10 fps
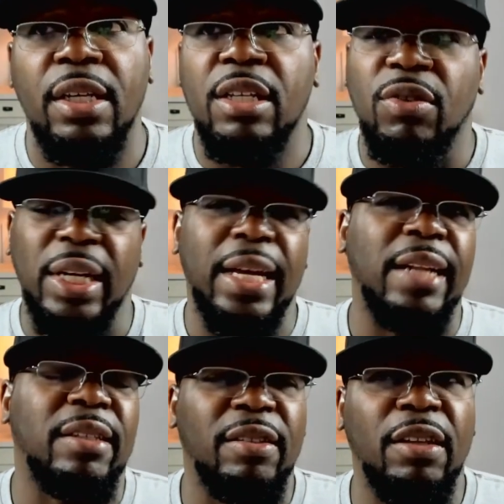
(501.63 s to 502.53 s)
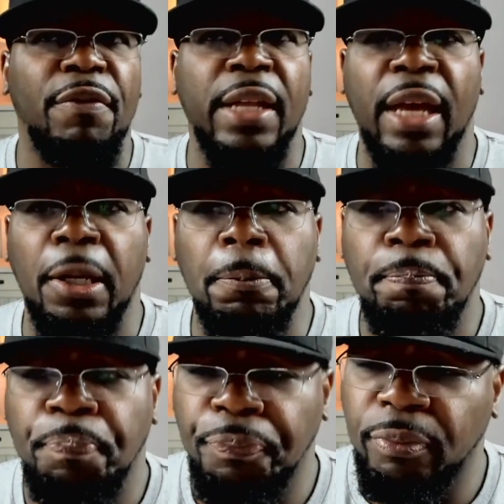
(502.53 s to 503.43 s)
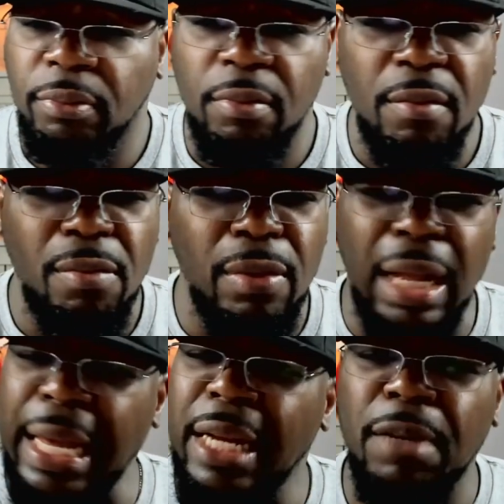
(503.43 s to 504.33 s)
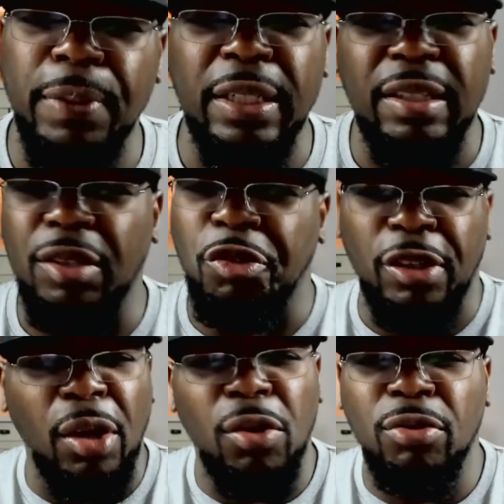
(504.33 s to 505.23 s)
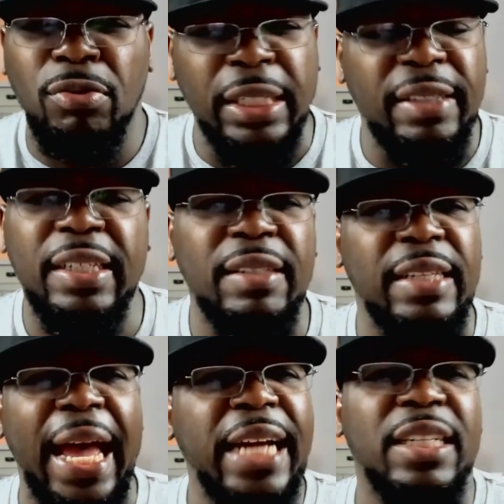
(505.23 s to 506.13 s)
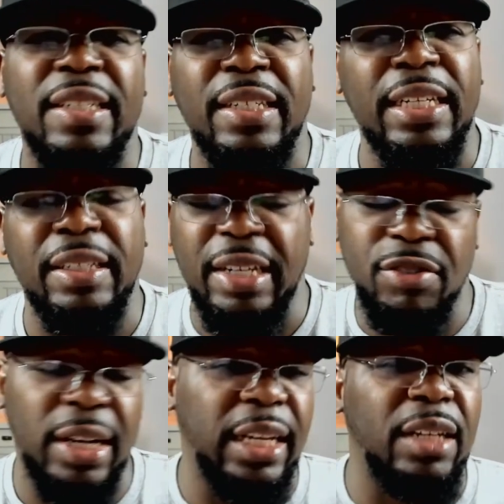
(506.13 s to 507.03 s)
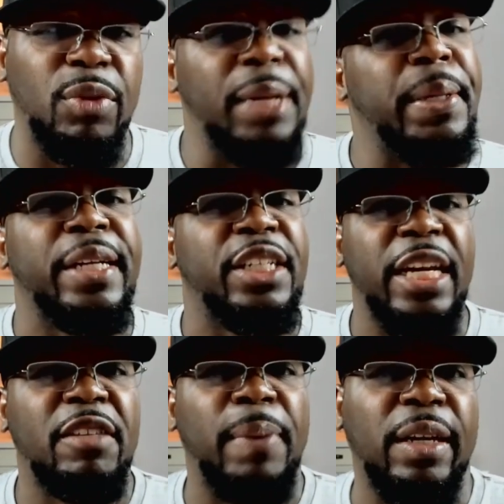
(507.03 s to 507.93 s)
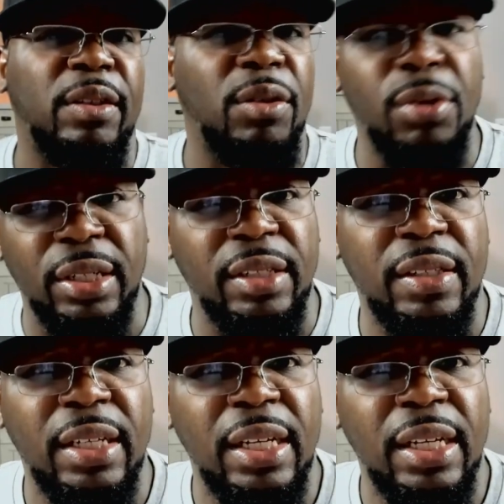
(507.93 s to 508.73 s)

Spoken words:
So they got their stuff together, end up in a long, intense action scene, because they trying to get away. They're being chased by the authorities.